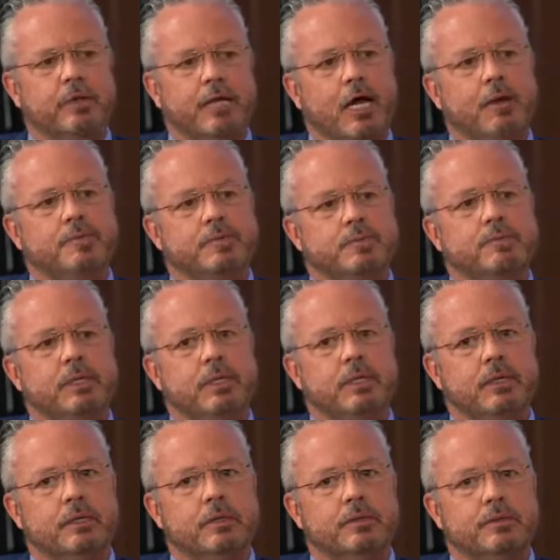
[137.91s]
It really helps
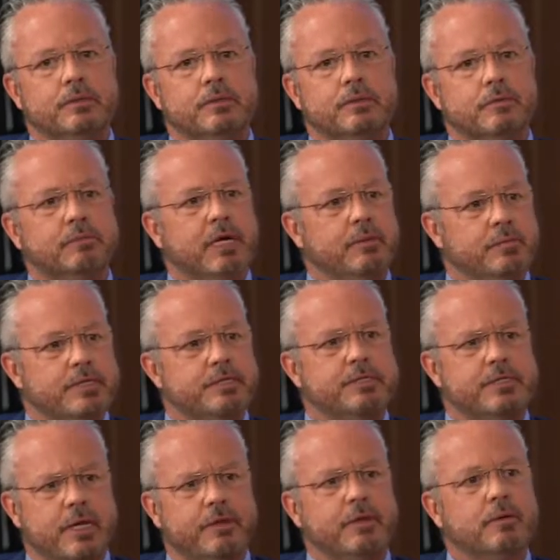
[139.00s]
me to do my business,